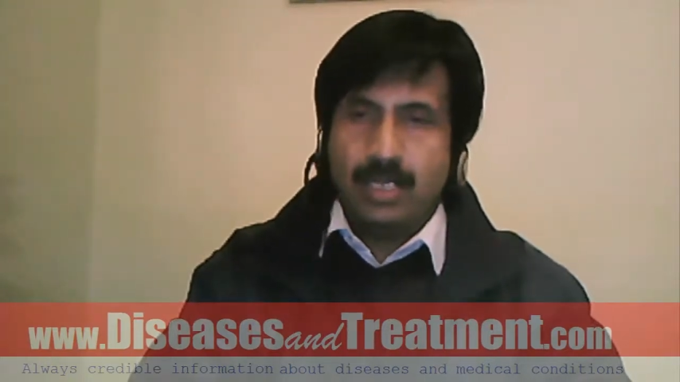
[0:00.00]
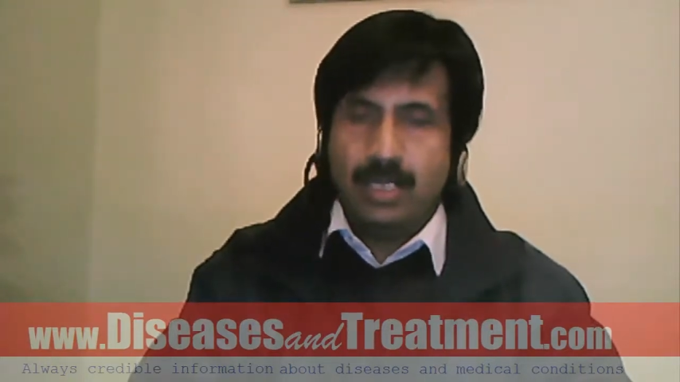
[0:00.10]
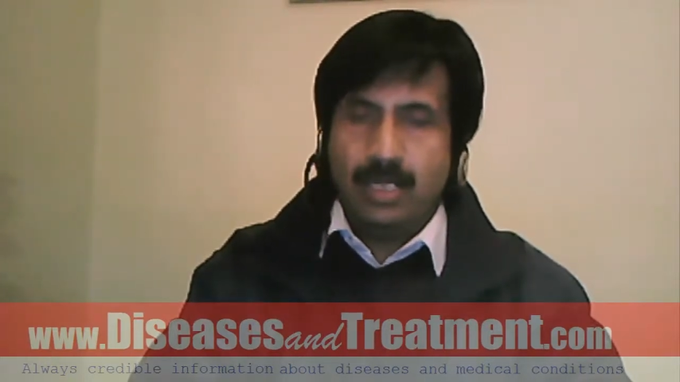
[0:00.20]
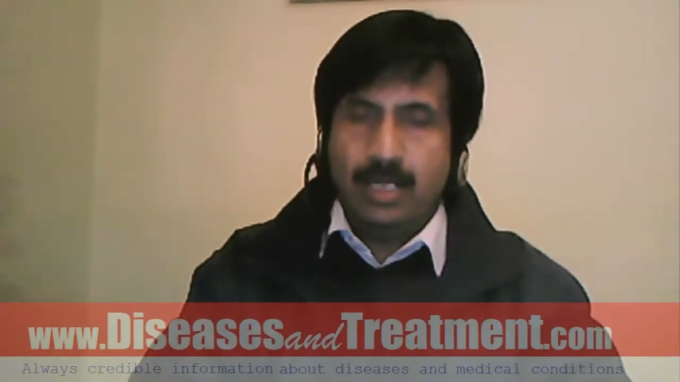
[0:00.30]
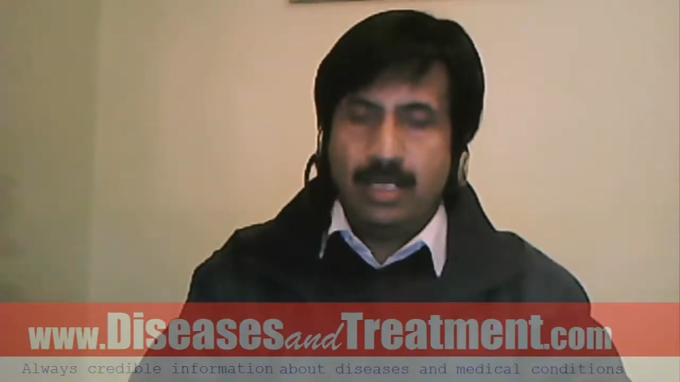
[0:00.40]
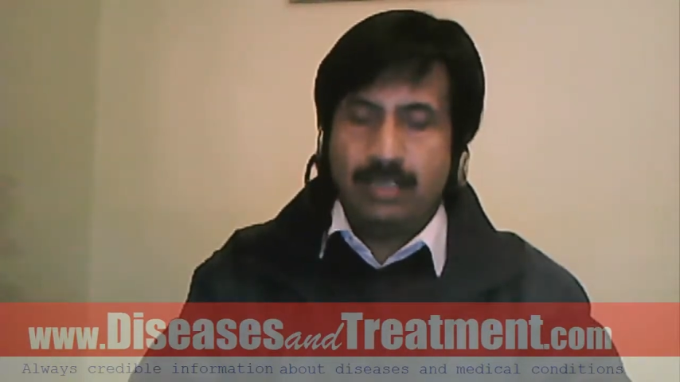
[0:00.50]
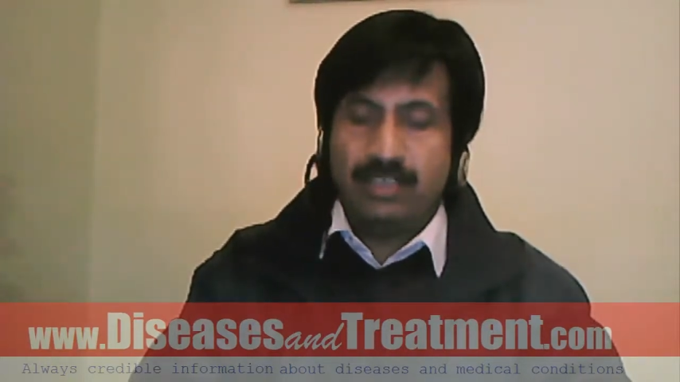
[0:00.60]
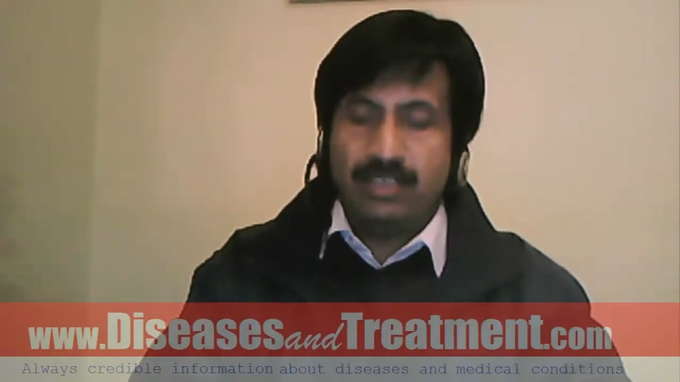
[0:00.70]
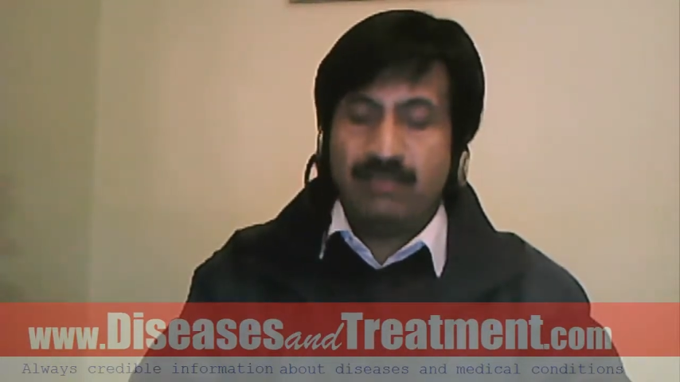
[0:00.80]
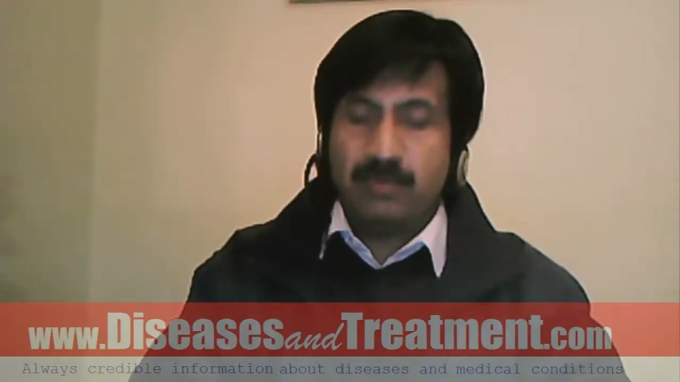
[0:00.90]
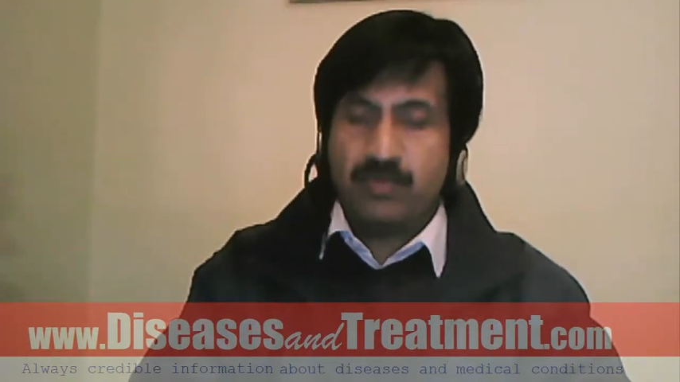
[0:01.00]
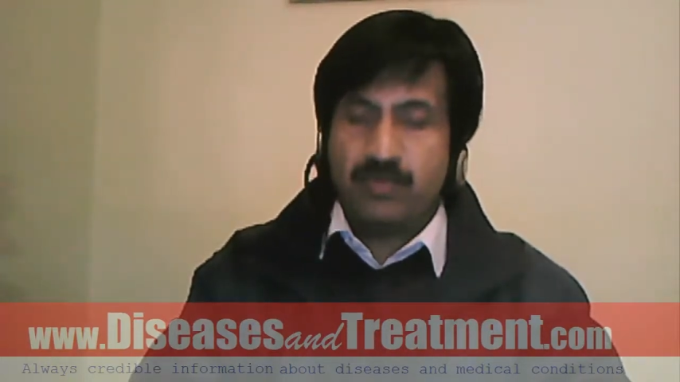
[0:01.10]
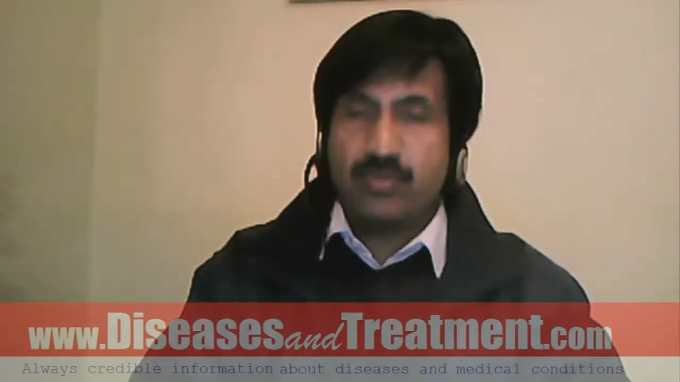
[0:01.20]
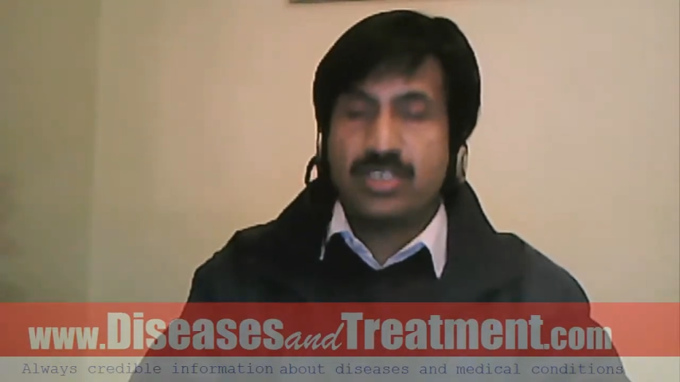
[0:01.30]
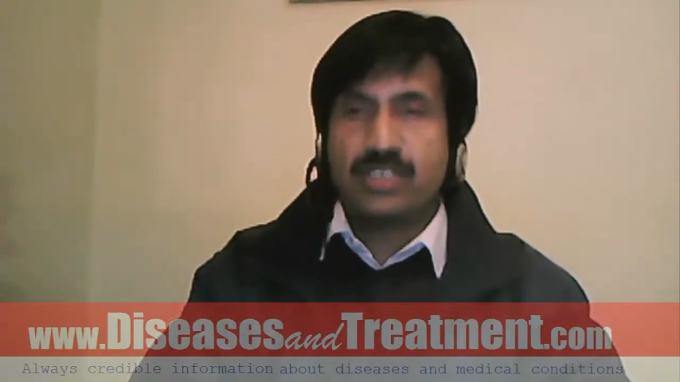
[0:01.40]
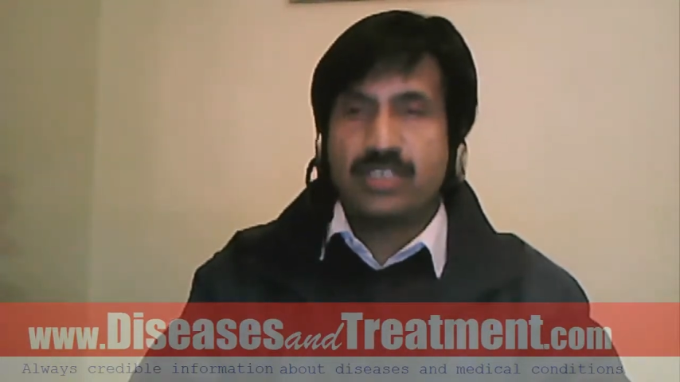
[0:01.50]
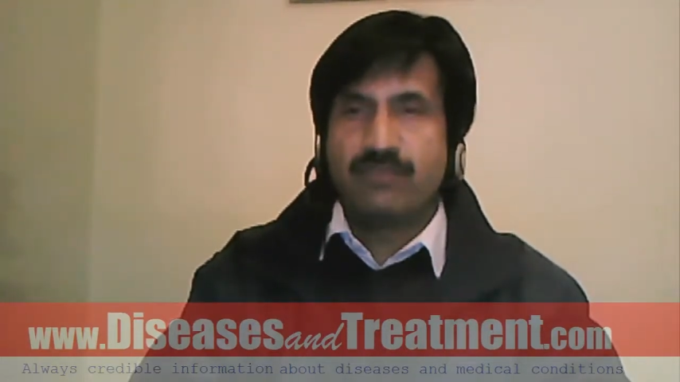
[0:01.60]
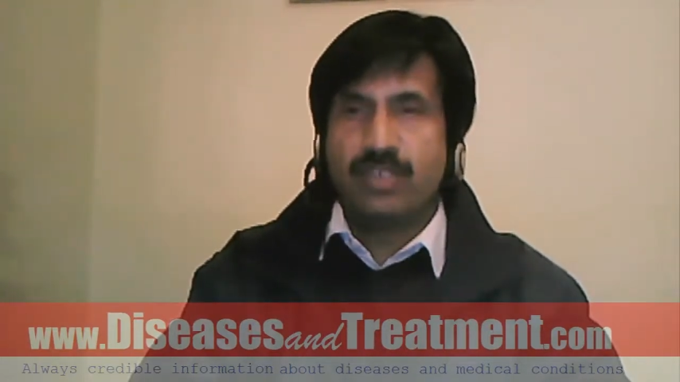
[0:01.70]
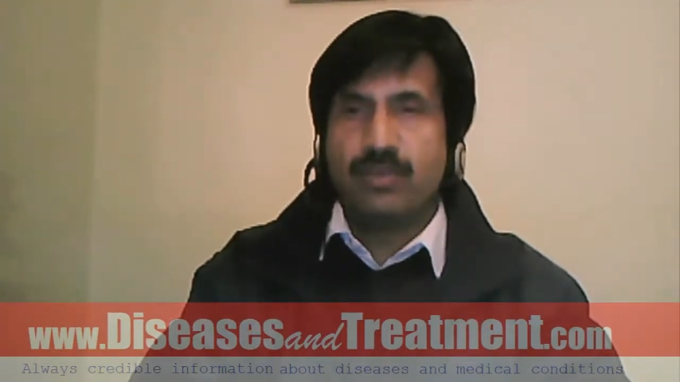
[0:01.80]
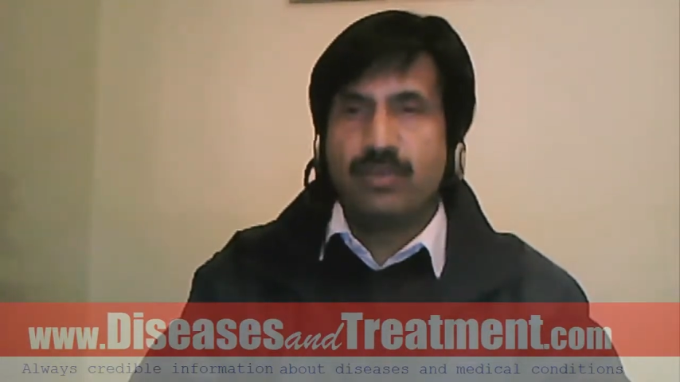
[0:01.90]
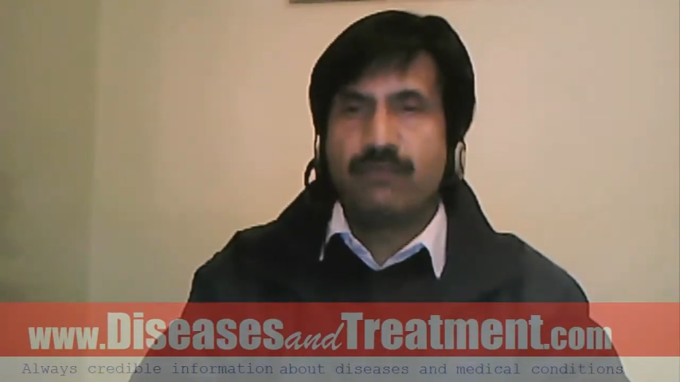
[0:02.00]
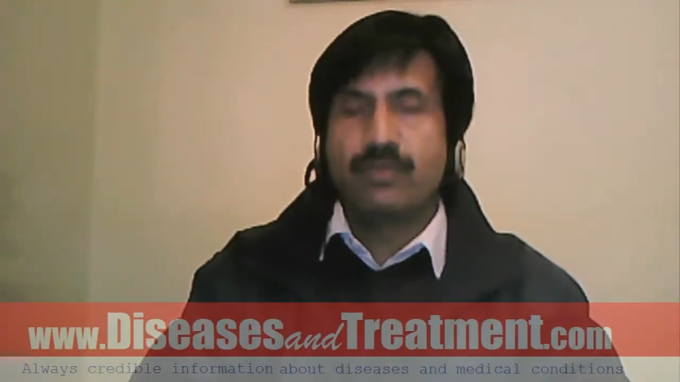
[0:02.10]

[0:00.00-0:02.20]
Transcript: uh, thank you very much for watching this video if